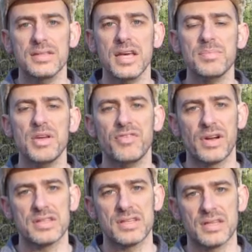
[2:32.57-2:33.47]
Take me
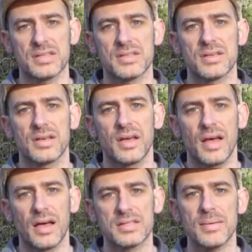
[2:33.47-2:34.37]
for instance.
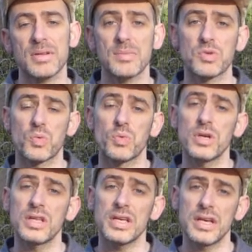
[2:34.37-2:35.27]
I sometimes
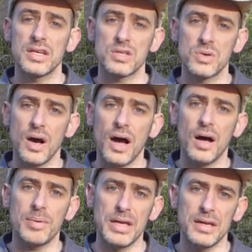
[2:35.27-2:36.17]
really get into a
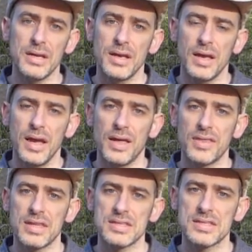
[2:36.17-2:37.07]
hobby,
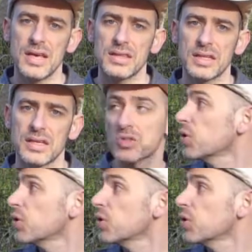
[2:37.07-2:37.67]
and then suddenly,